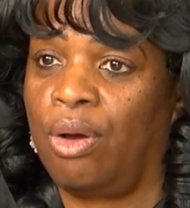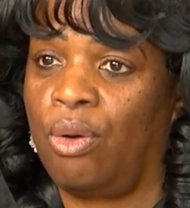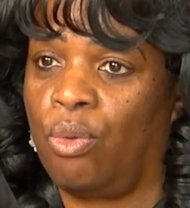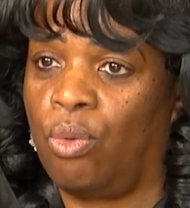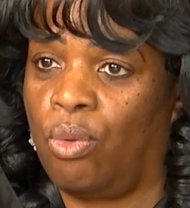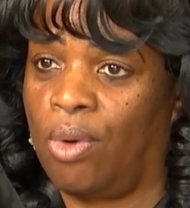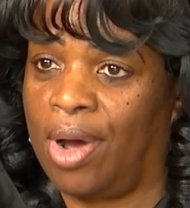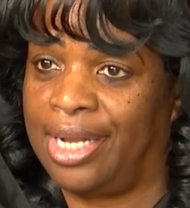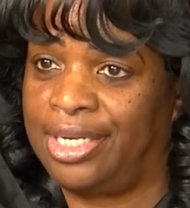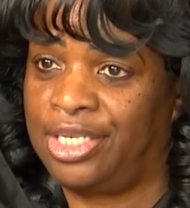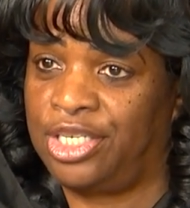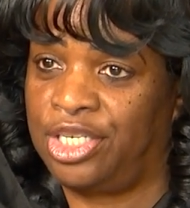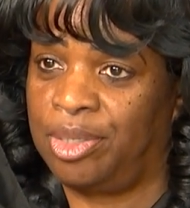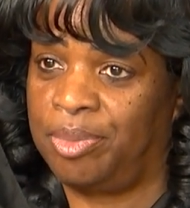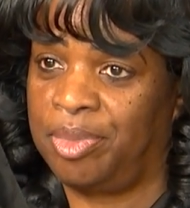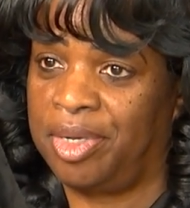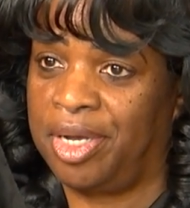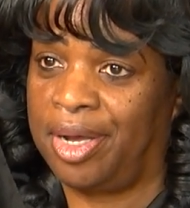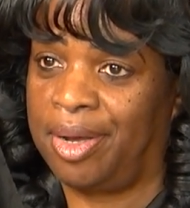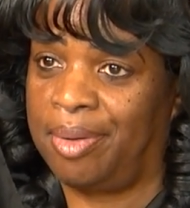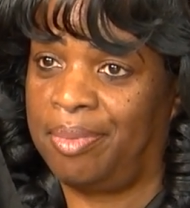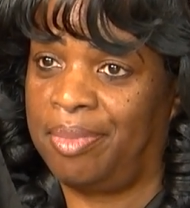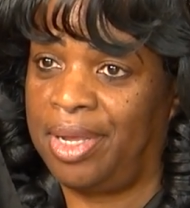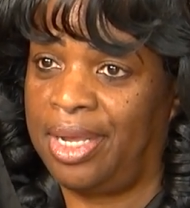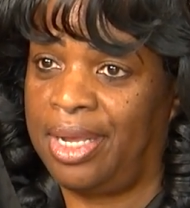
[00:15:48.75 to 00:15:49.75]
watch him
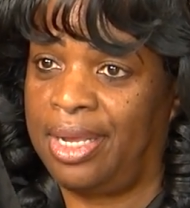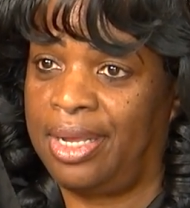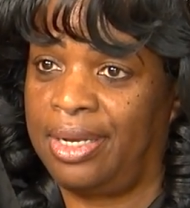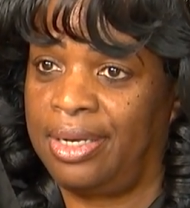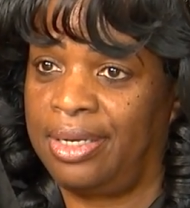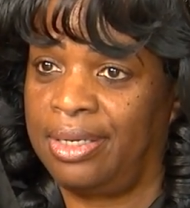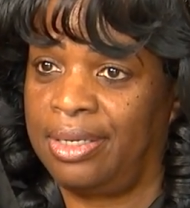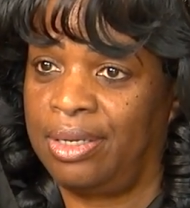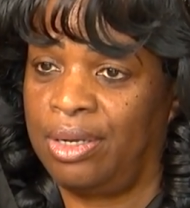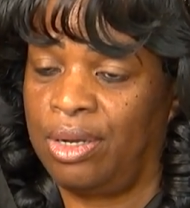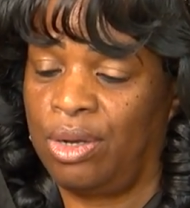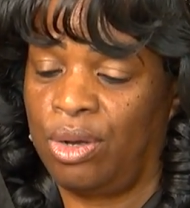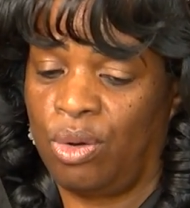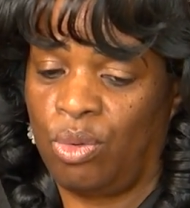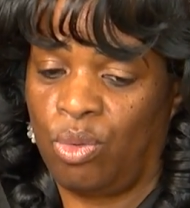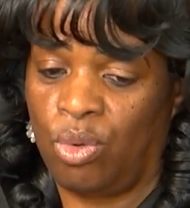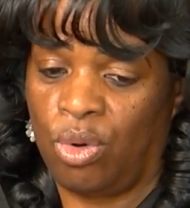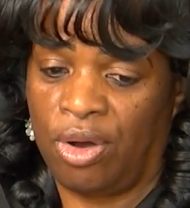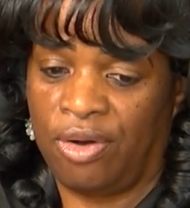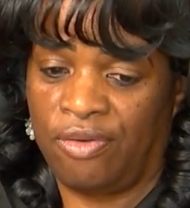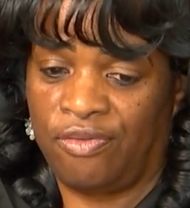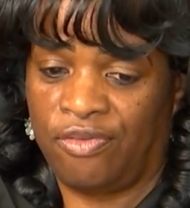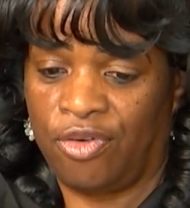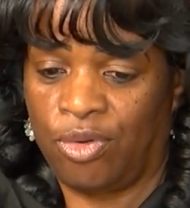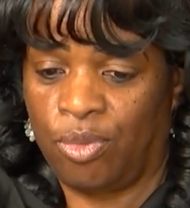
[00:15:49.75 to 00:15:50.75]
come in,
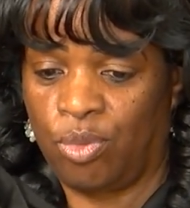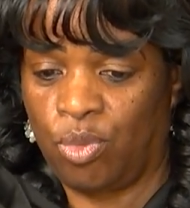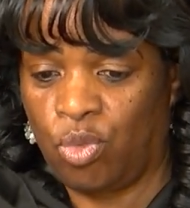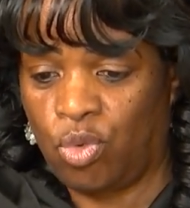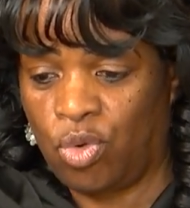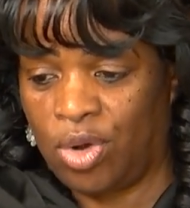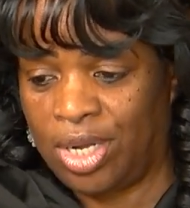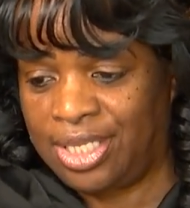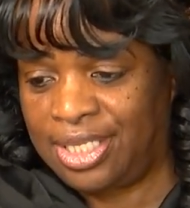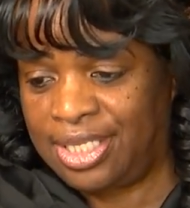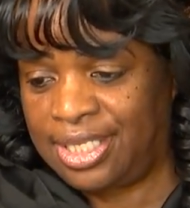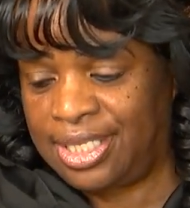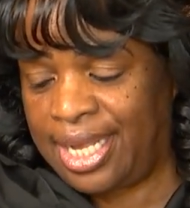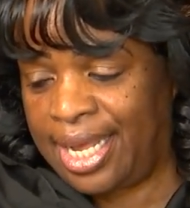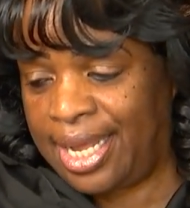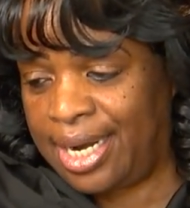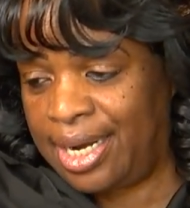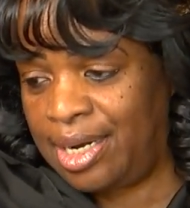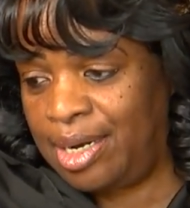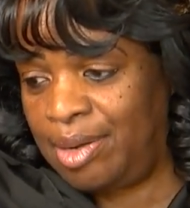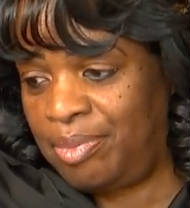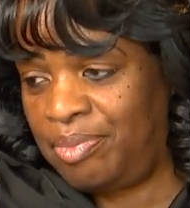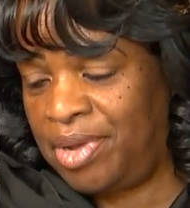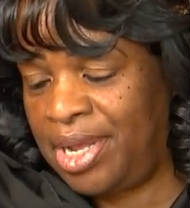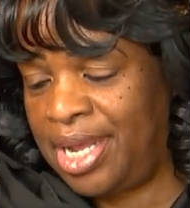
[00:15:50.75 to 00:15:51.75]
walk from one side
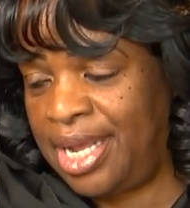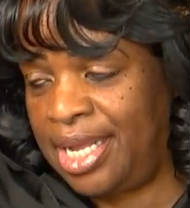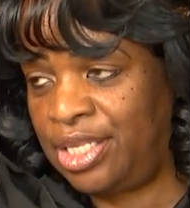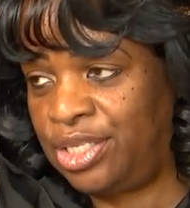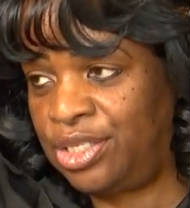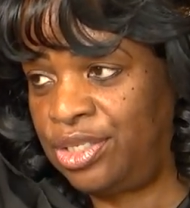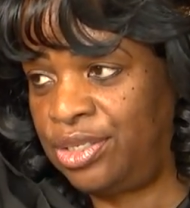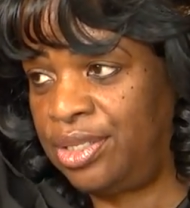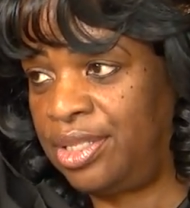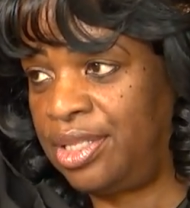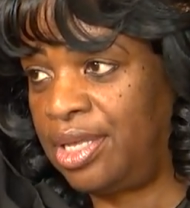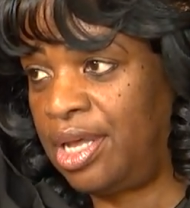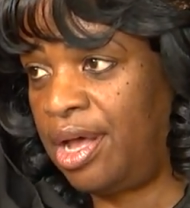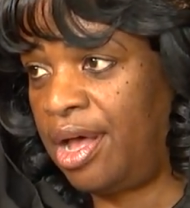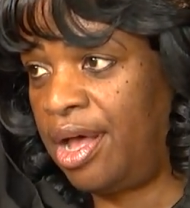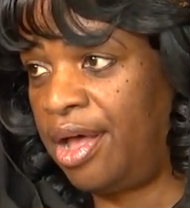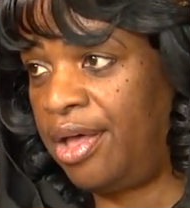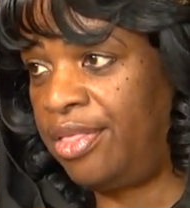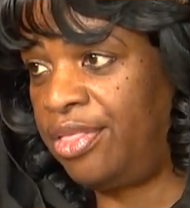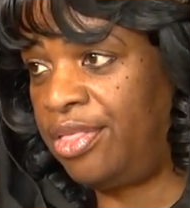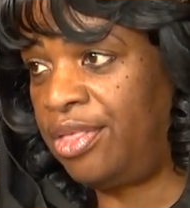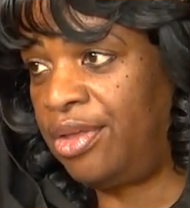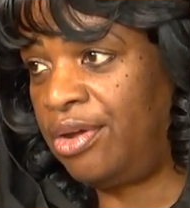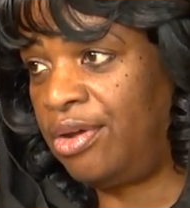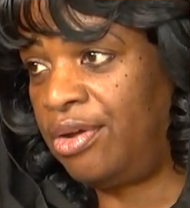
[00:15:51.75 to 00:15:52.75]
of the bed to the
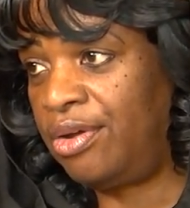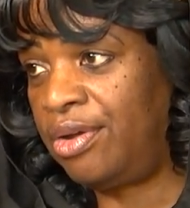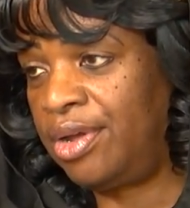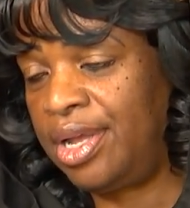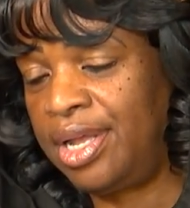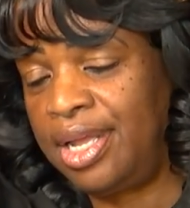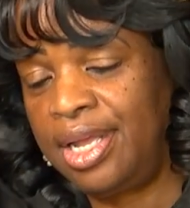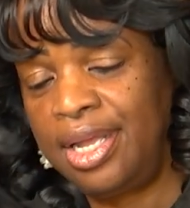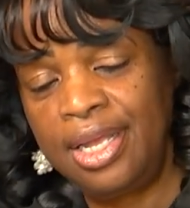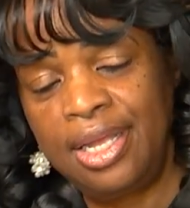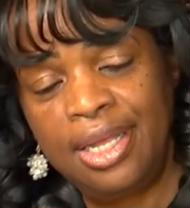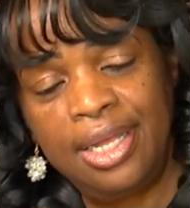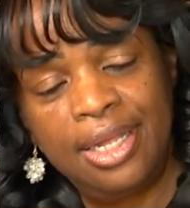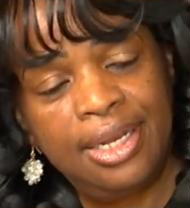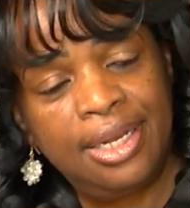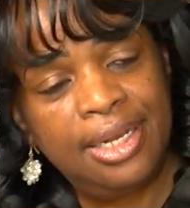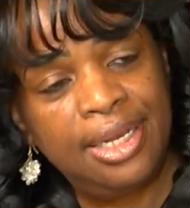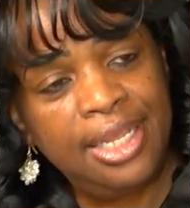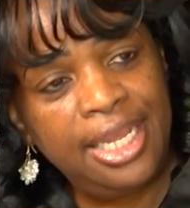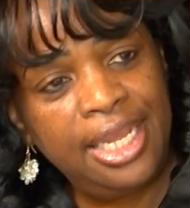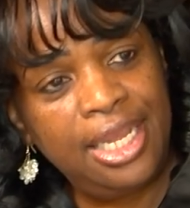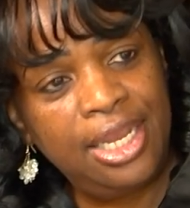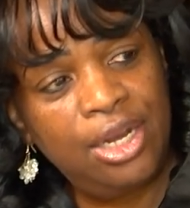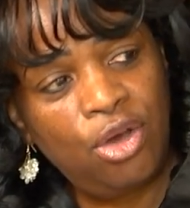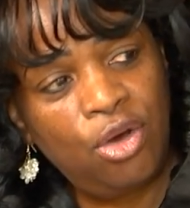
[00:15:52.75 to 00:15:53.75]
other,
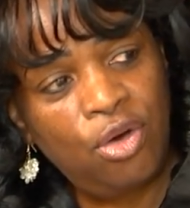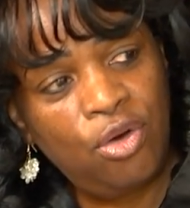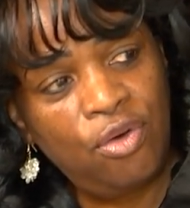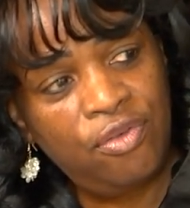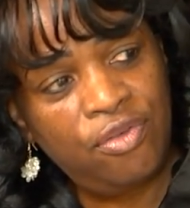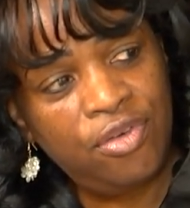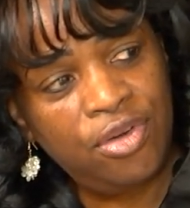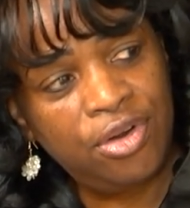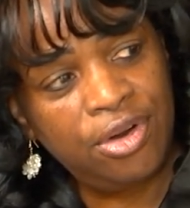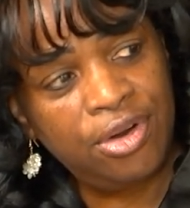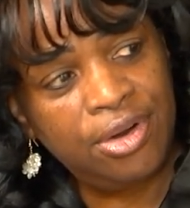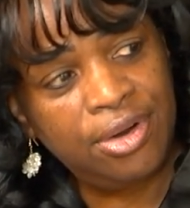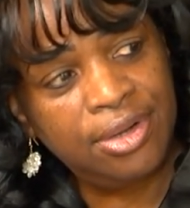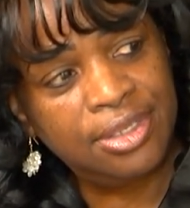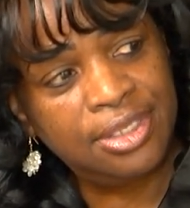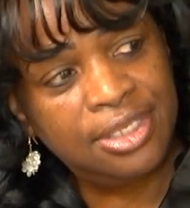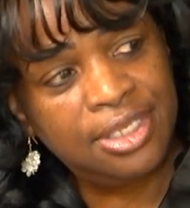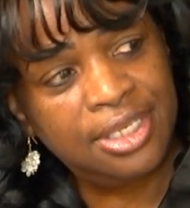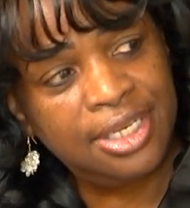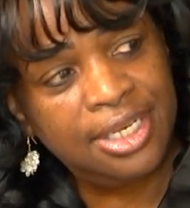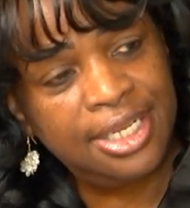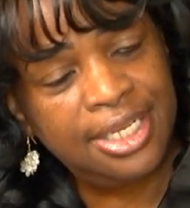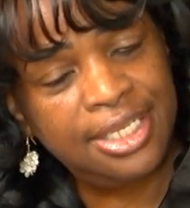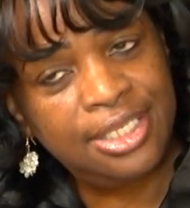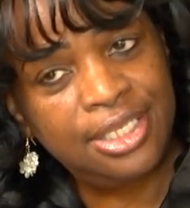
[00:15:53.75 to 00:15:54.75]
lean over
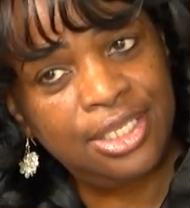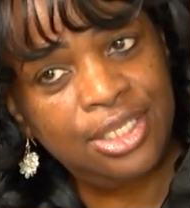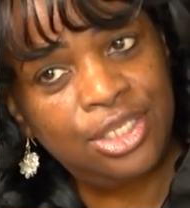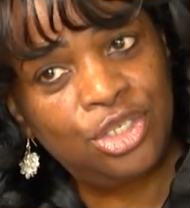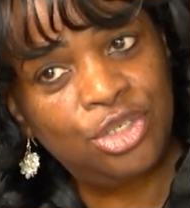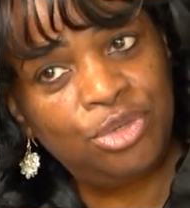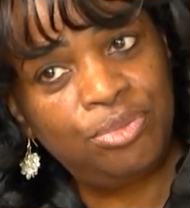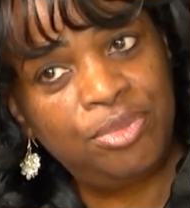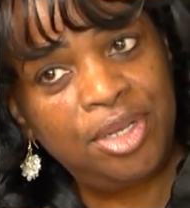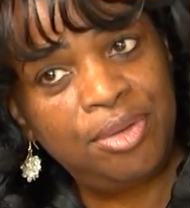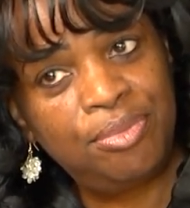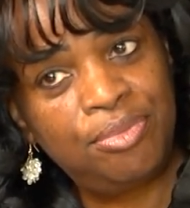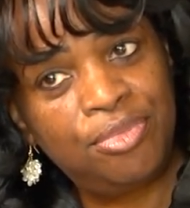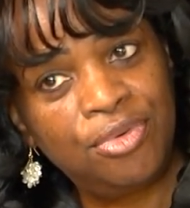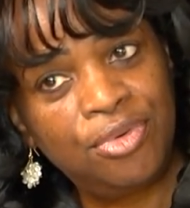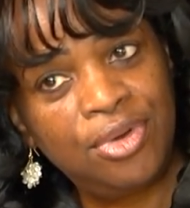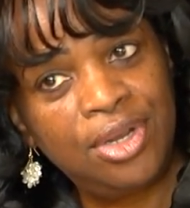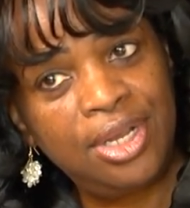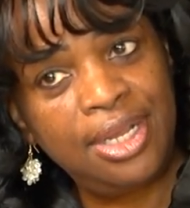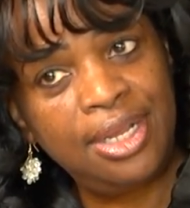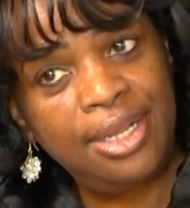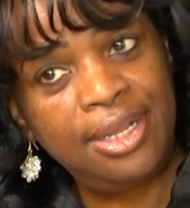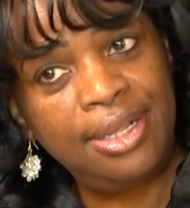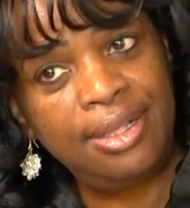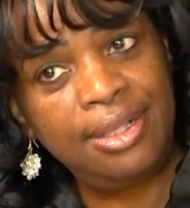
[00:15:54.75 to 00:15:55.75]
to listen to me
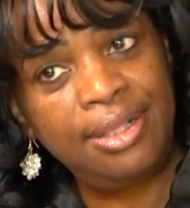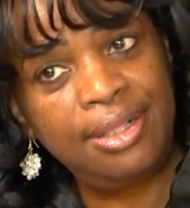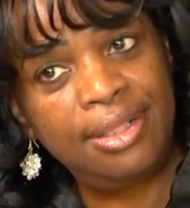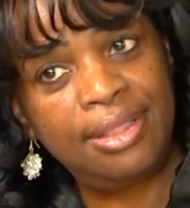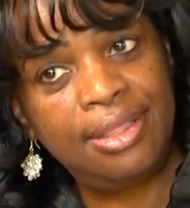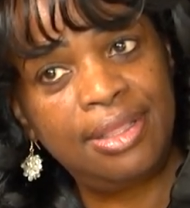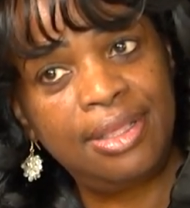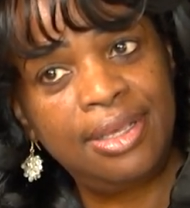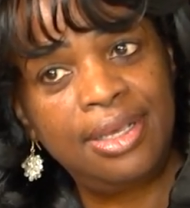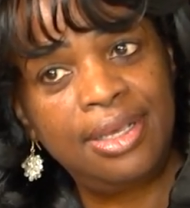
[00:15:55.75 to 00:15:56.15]
breathe.